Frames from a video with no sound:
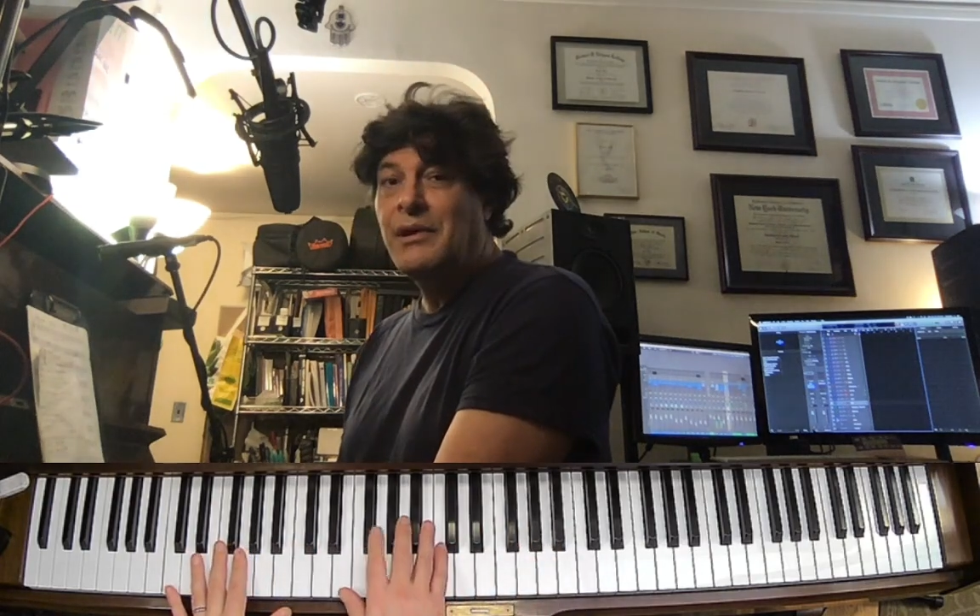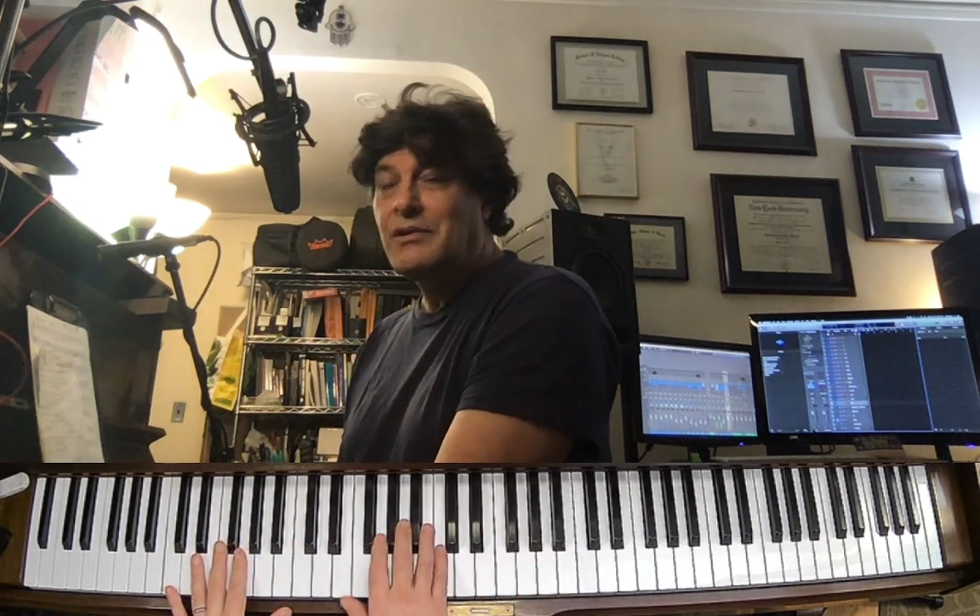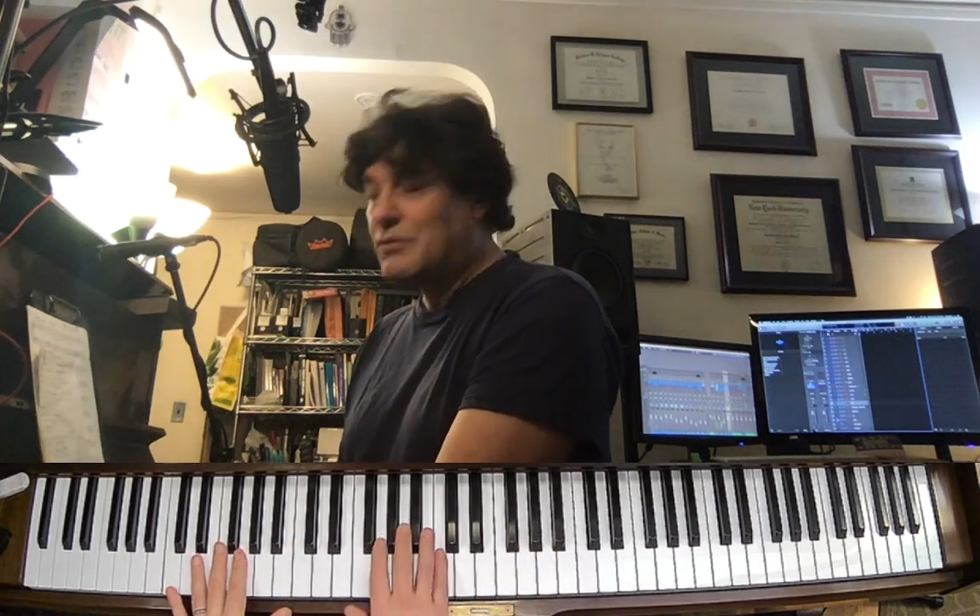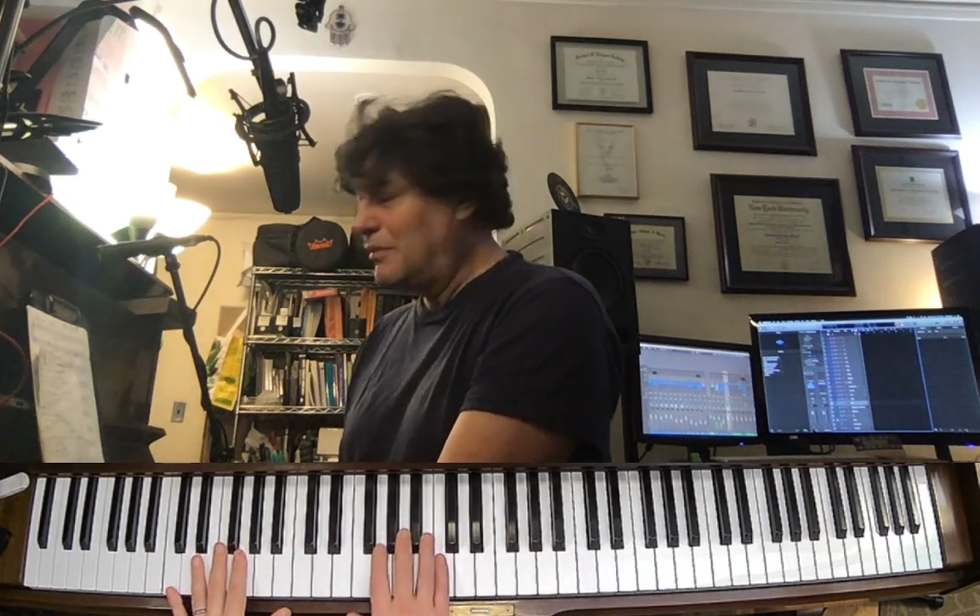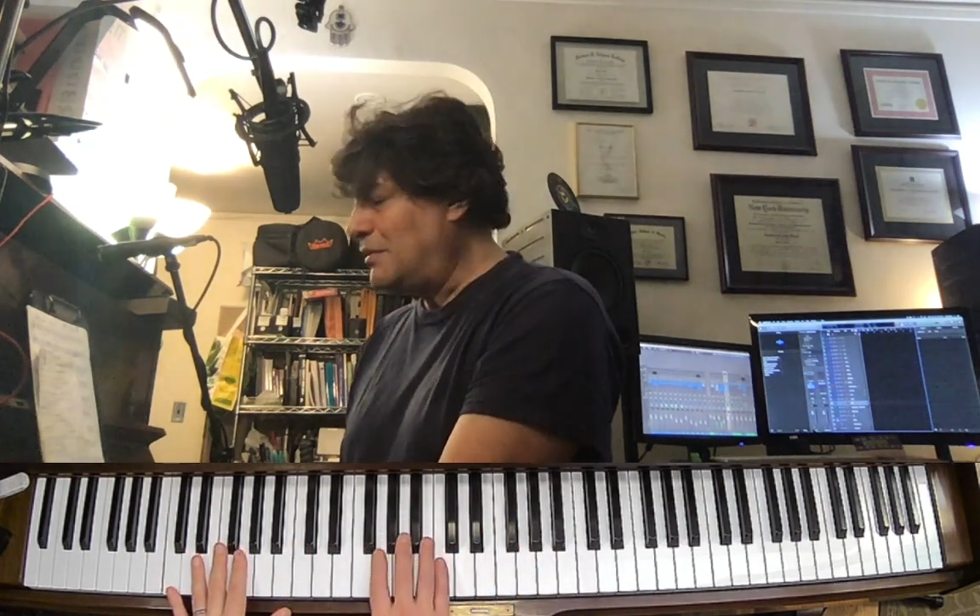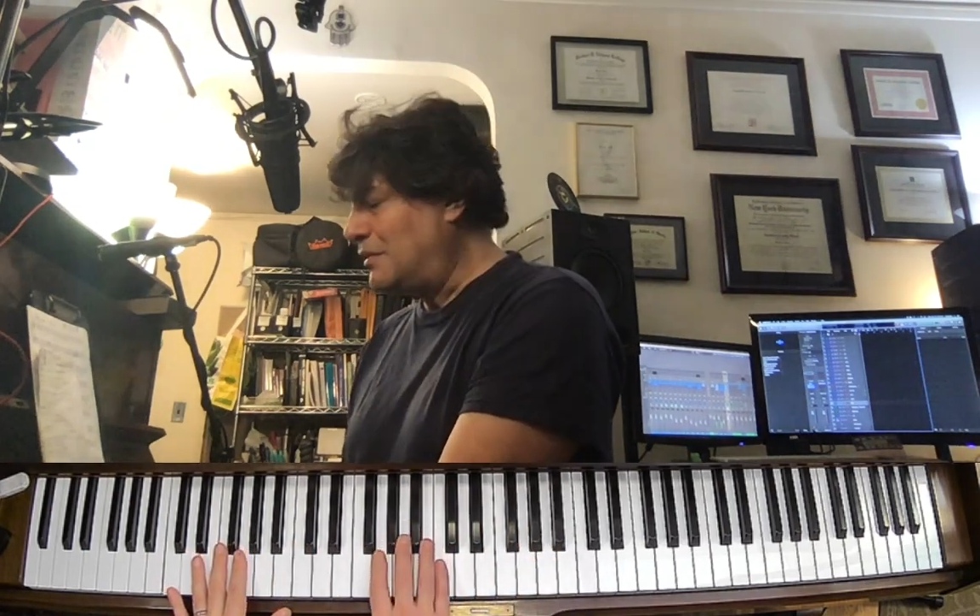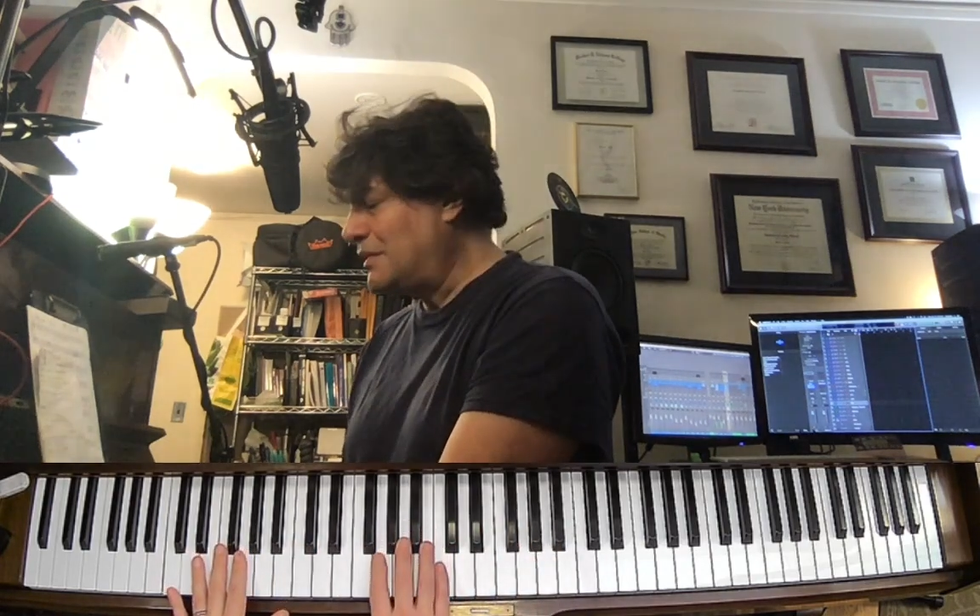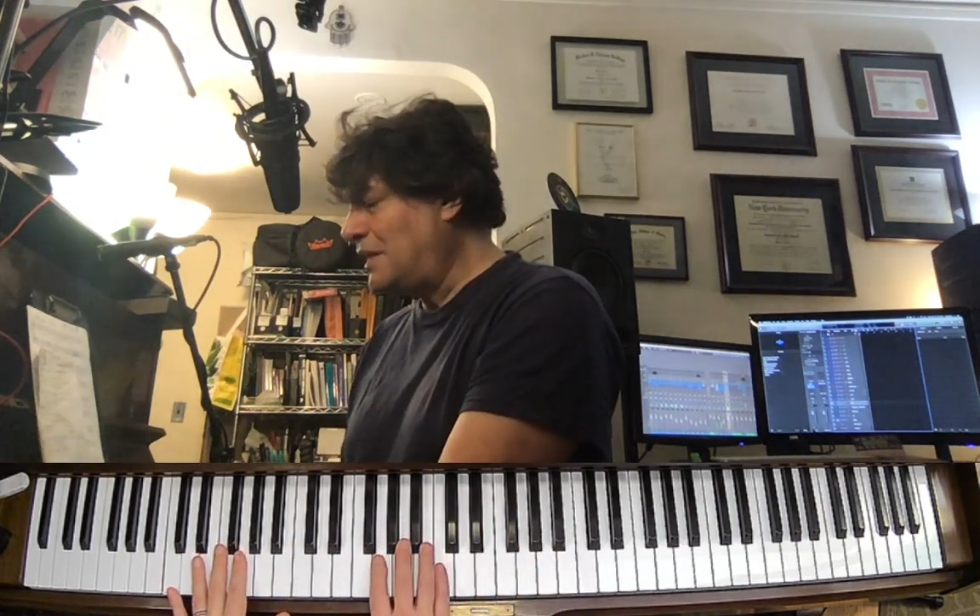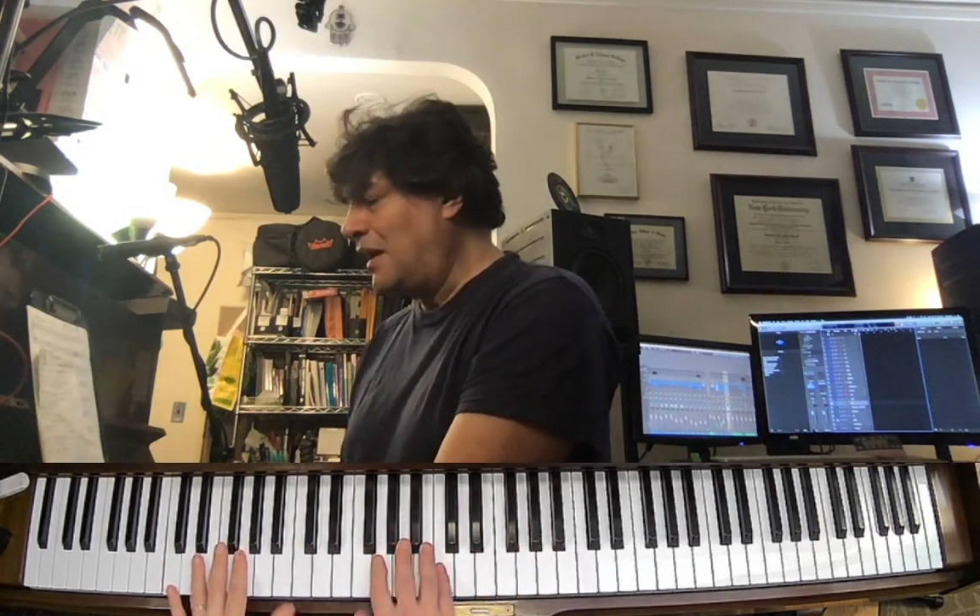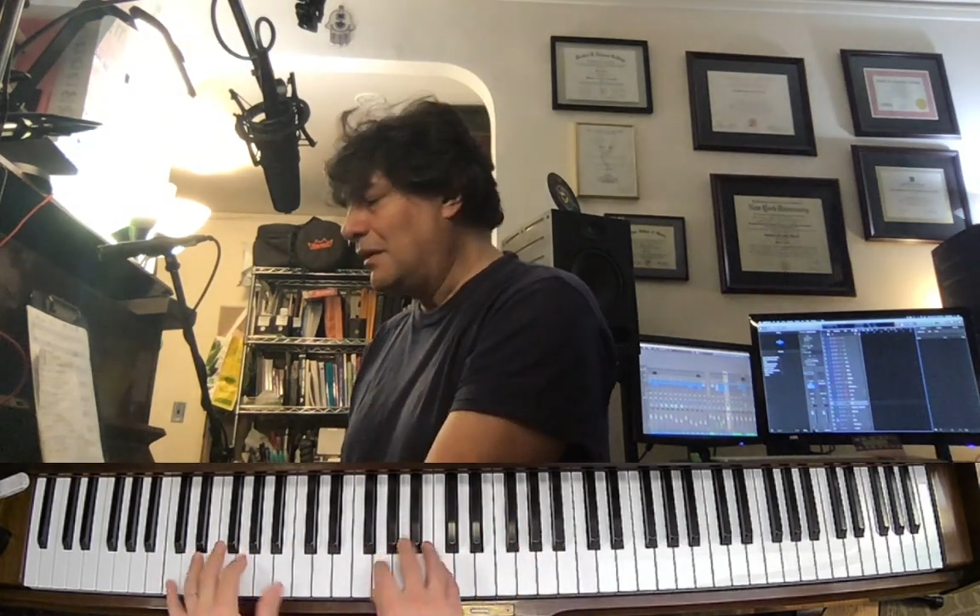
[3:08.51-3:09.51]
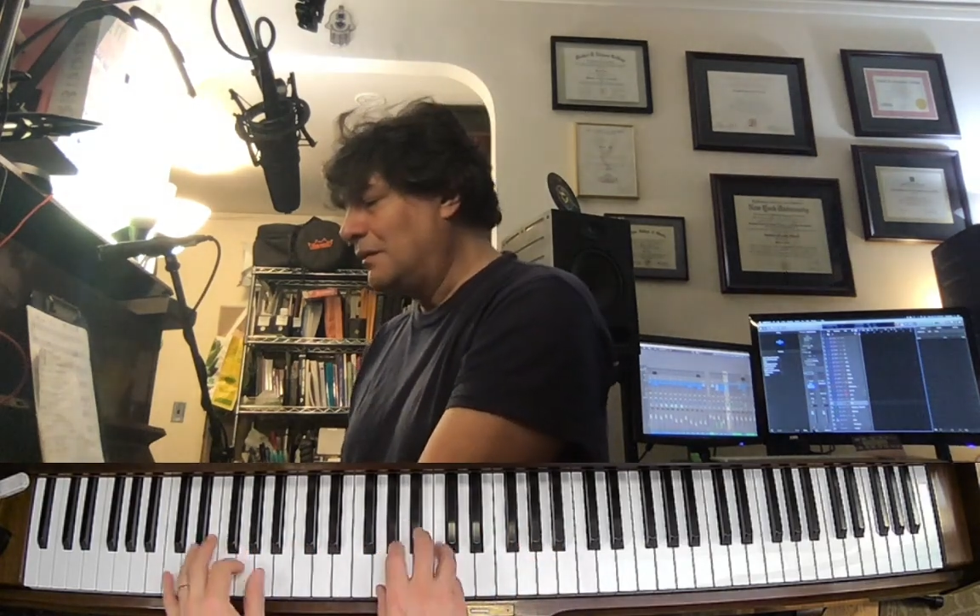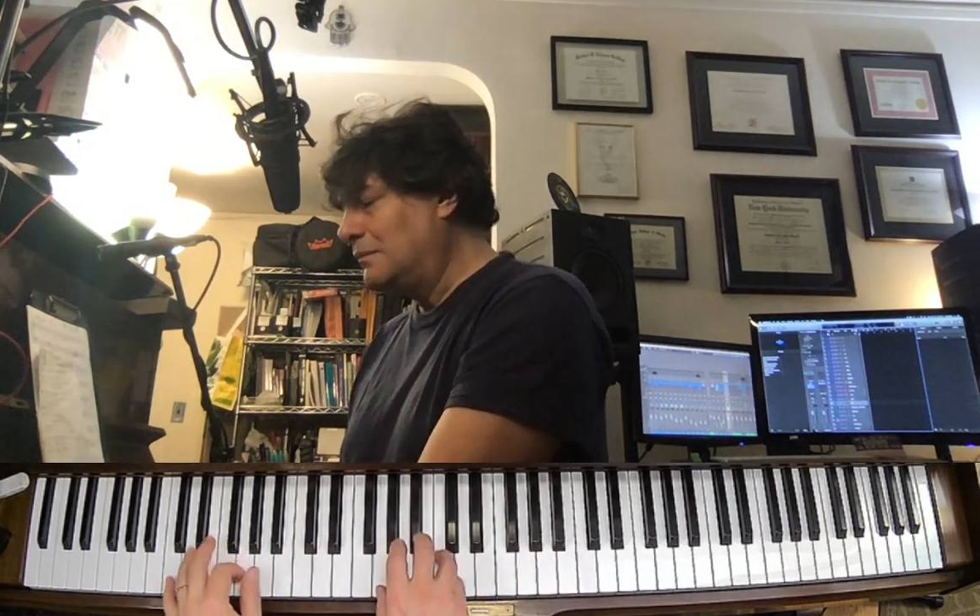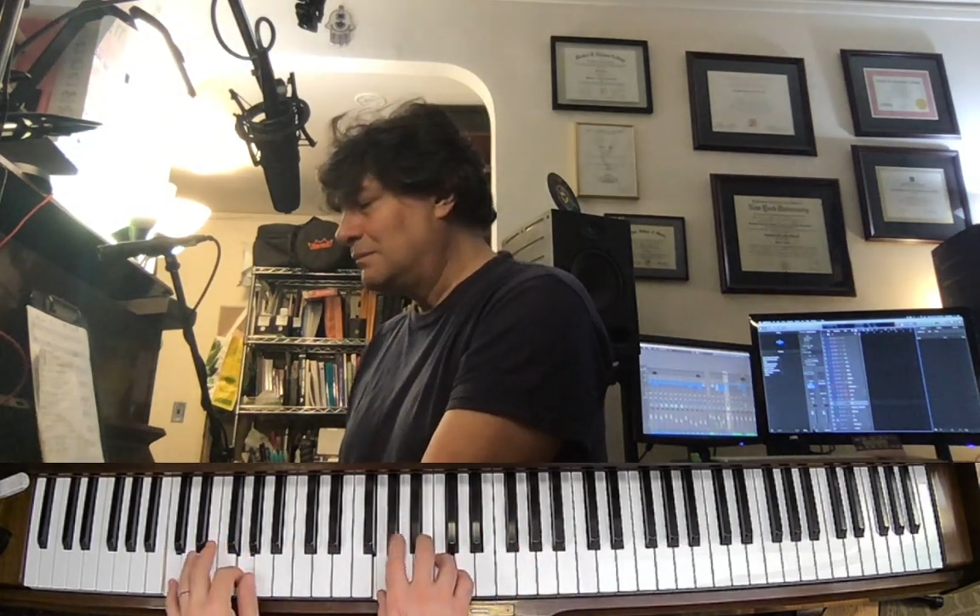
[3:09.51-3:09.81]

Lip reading: use when we do the scale.